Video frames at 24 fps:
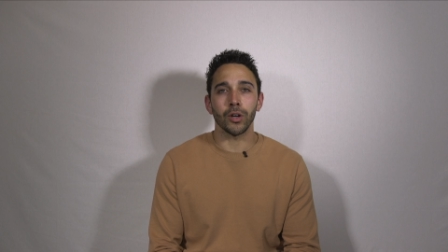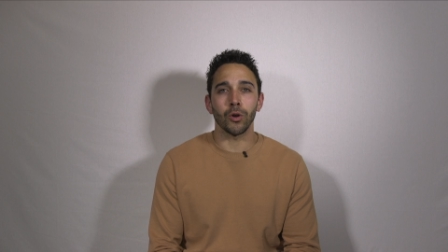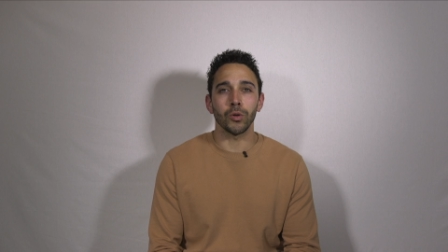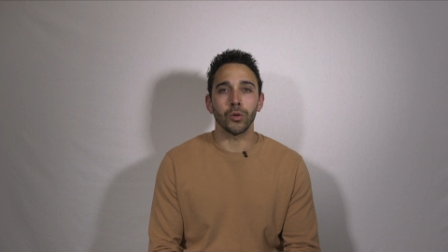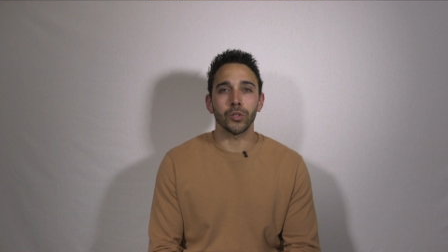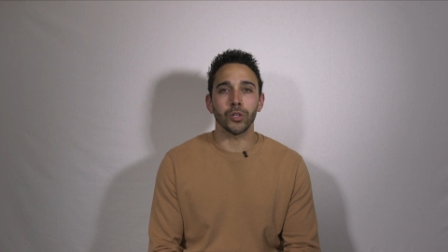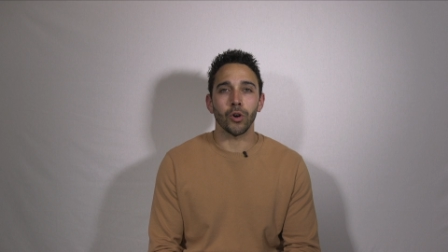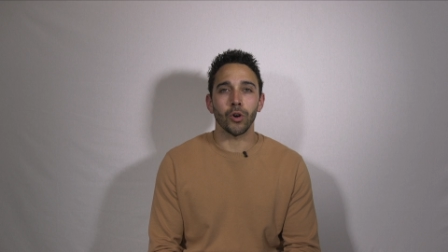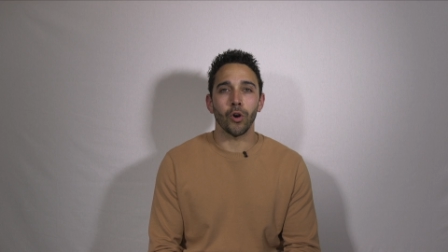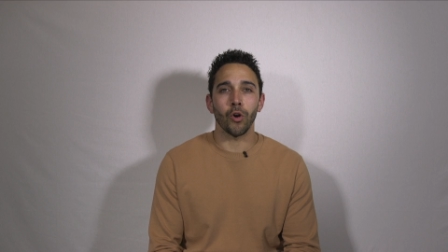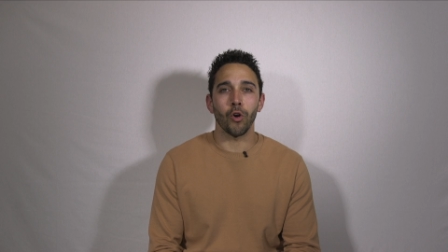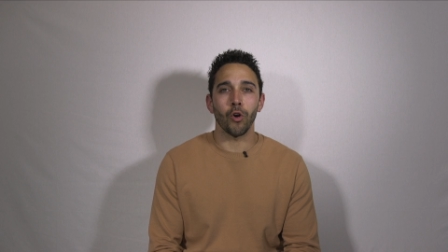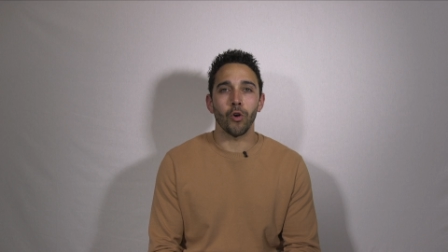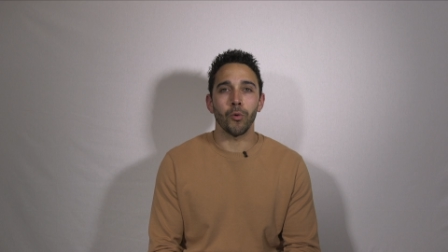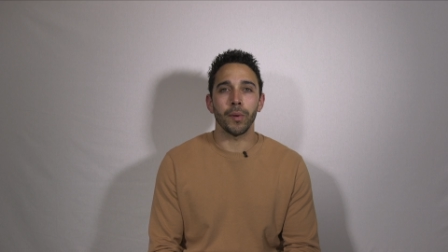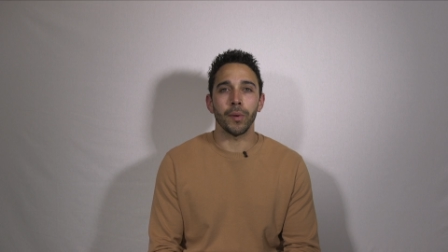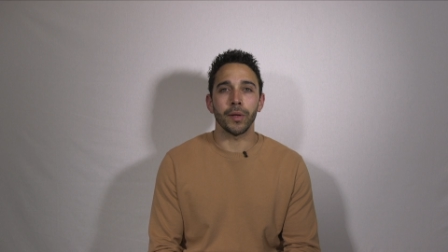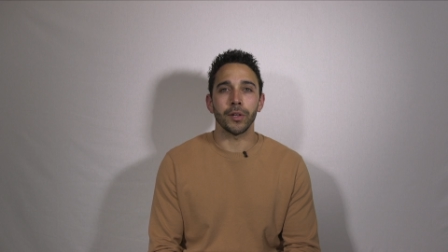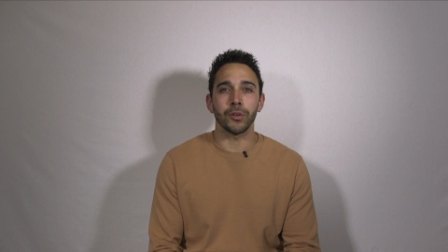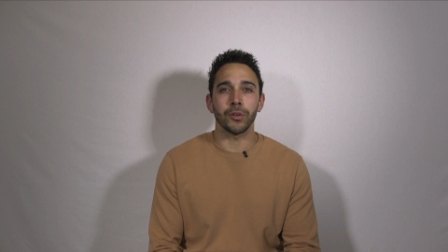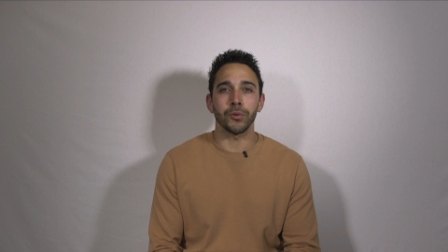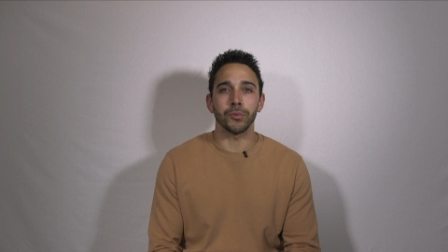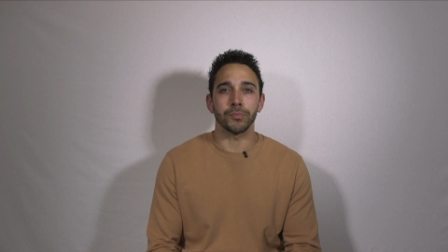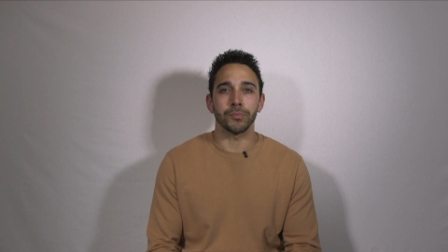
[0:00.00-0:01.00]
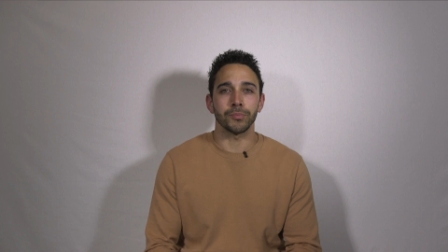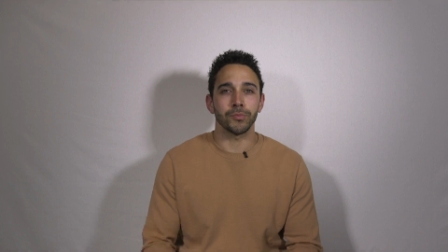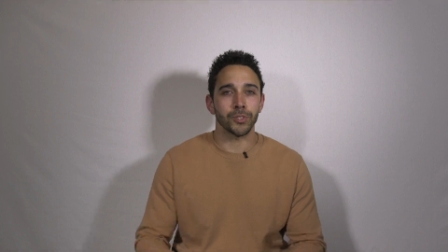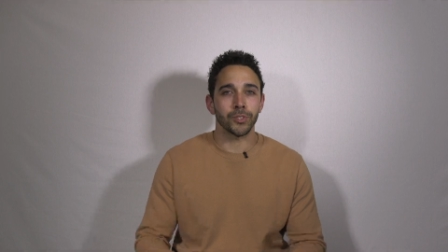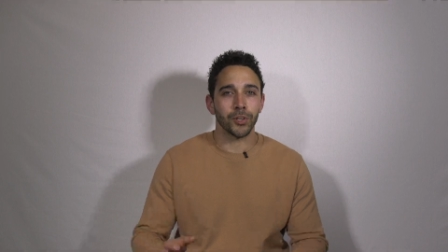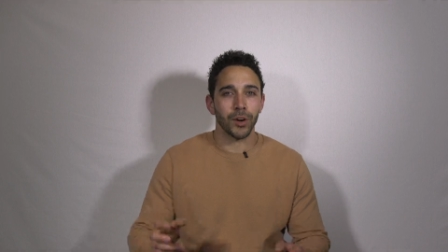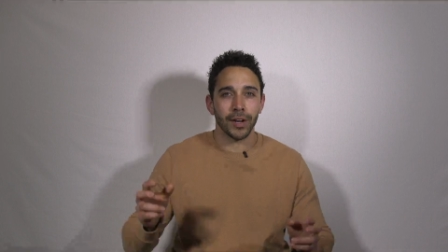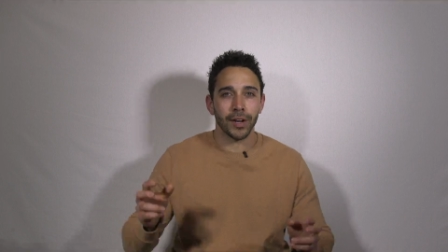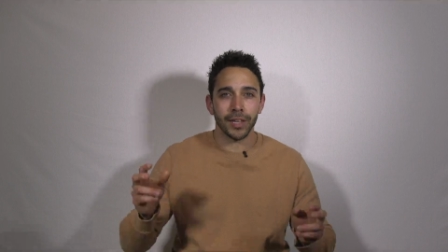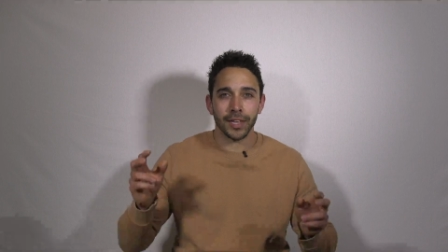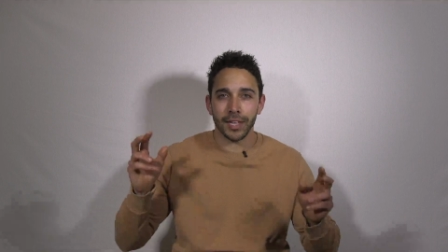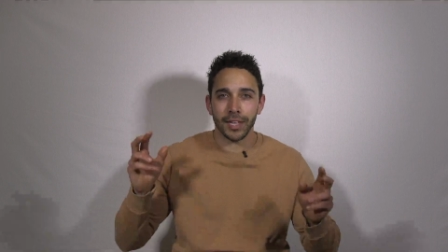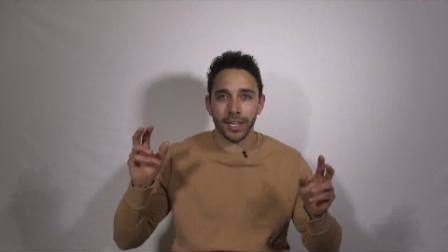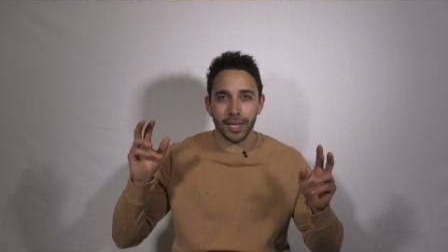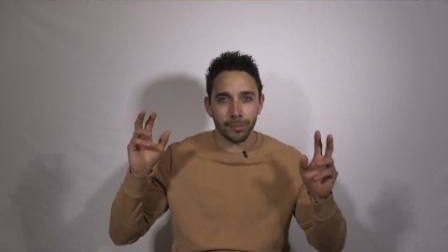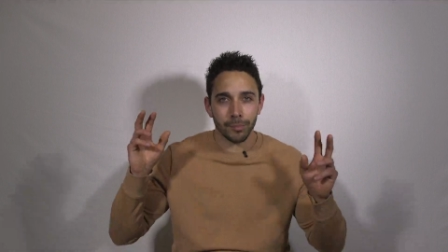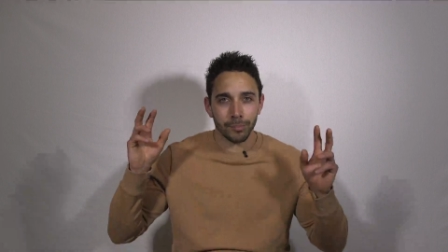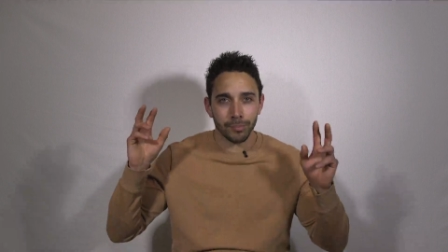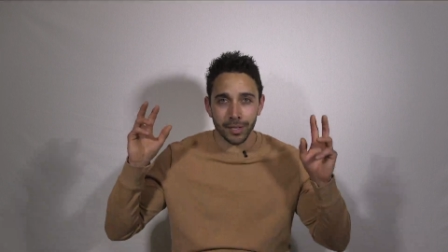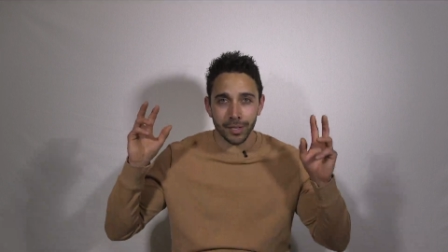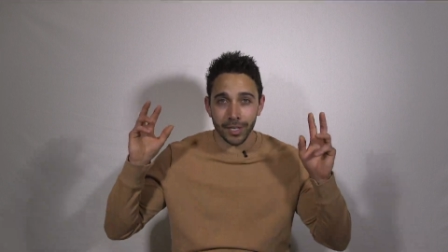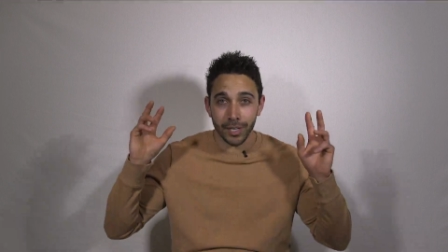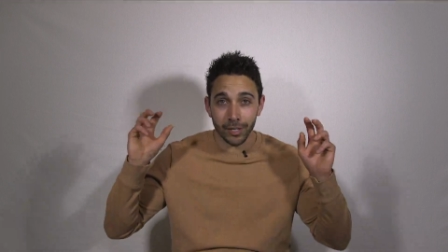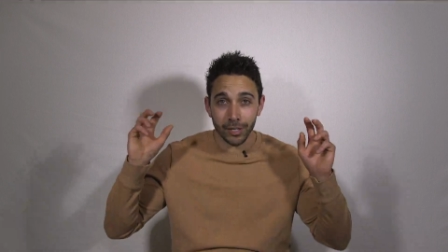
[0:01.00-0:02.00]
an older home and you're trying to
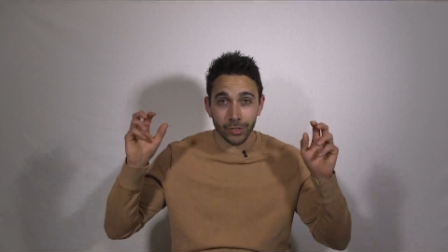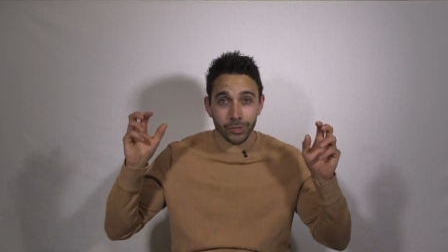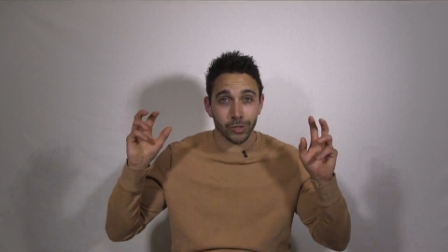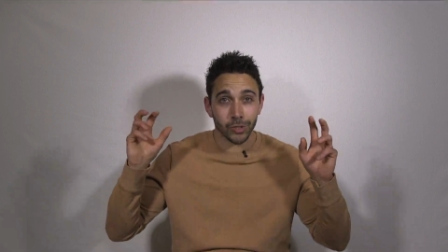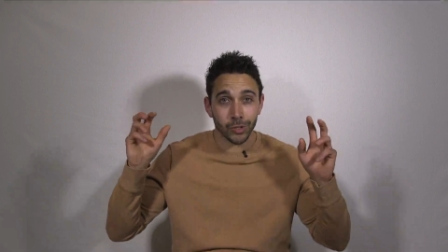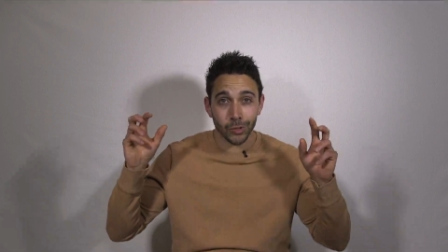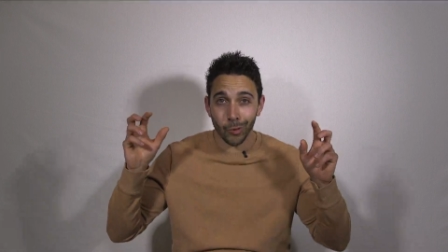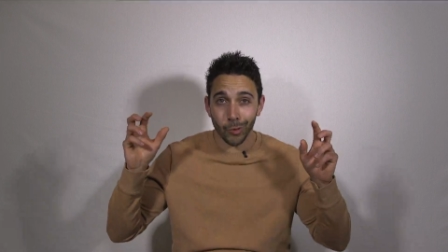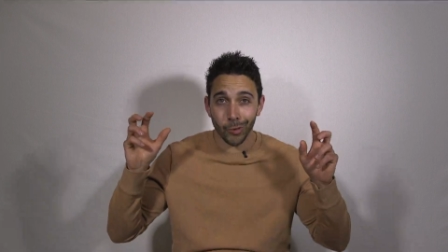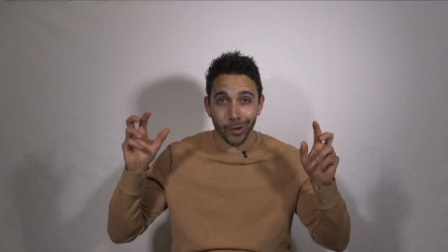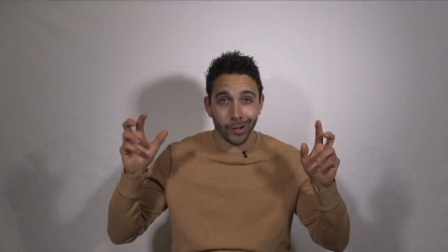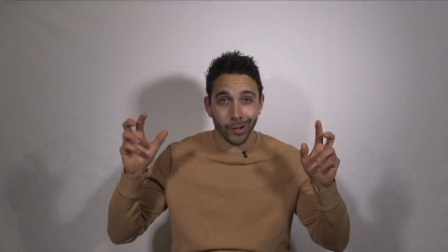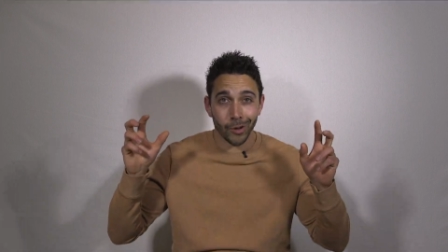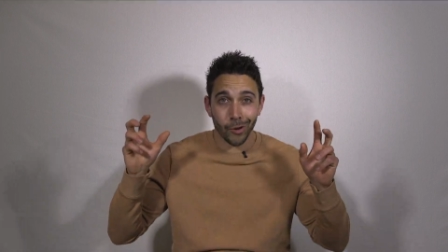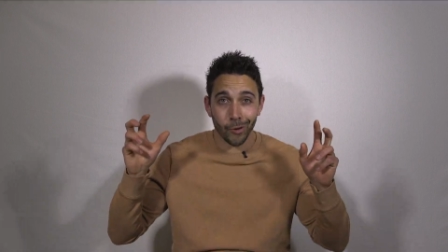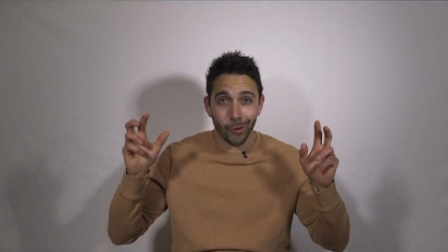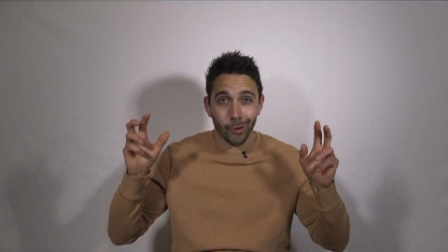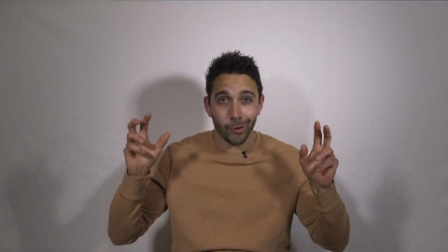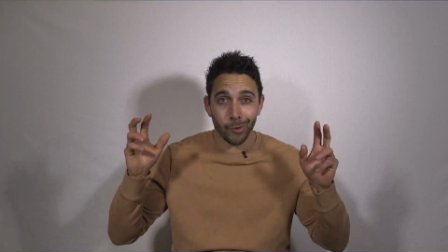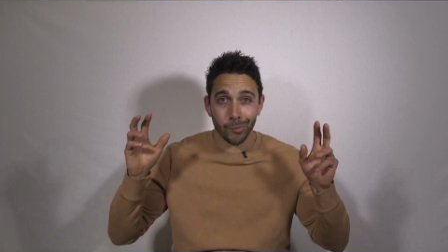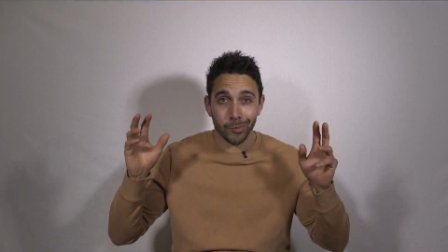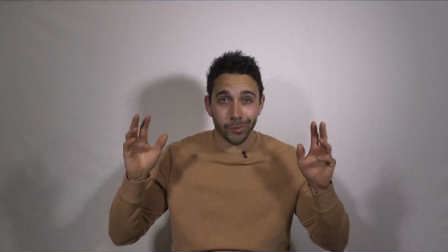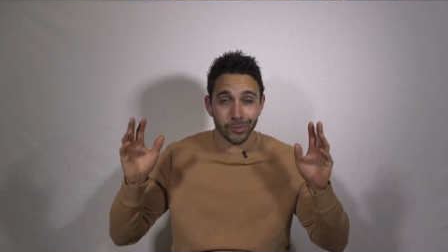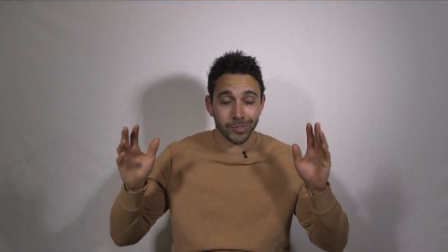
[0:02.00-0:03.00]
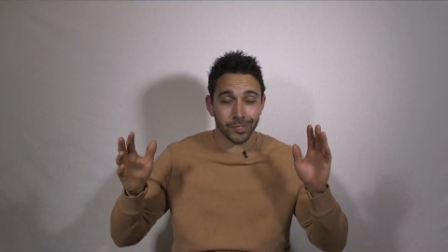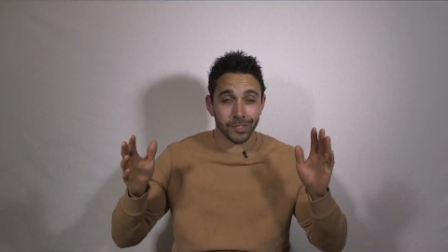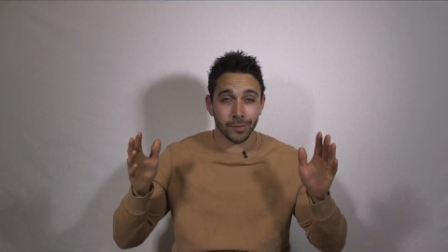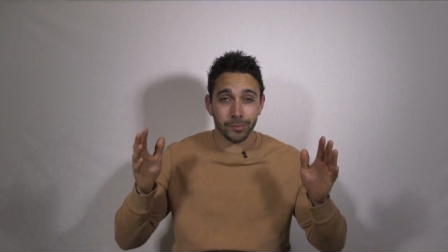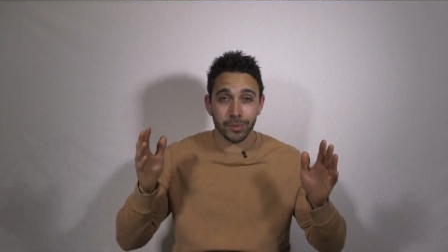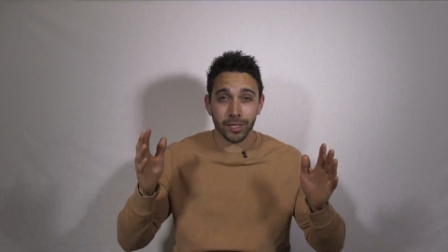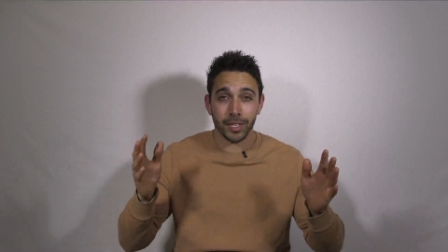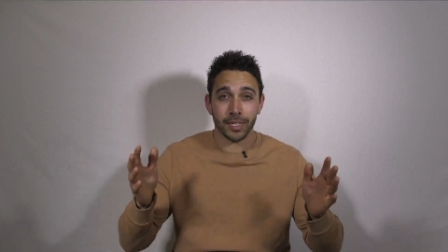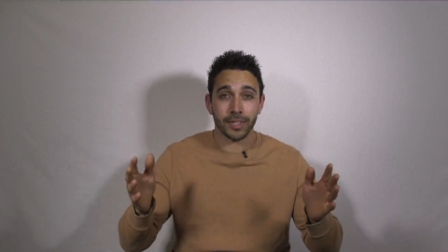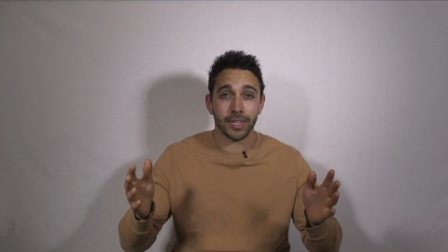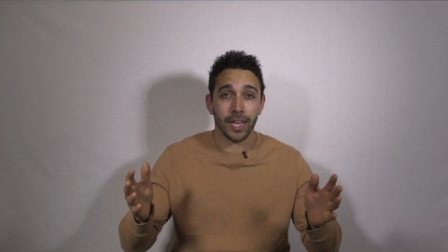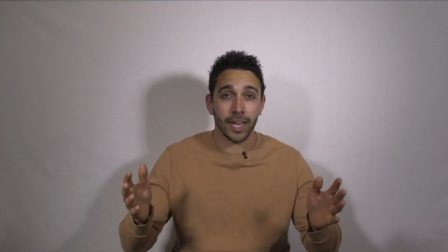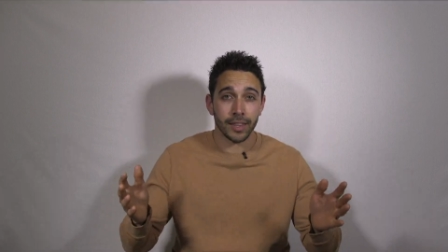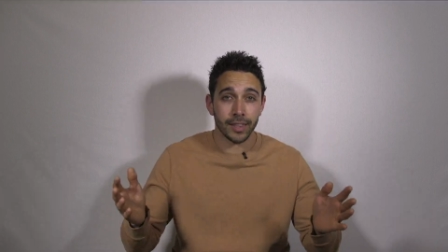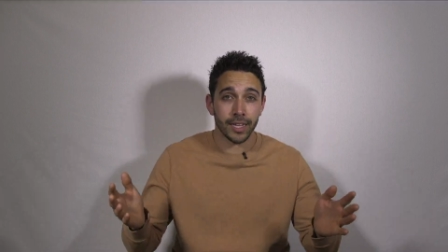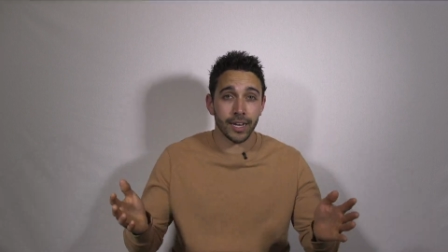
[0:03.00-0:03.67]
keep like a historic home or something like that,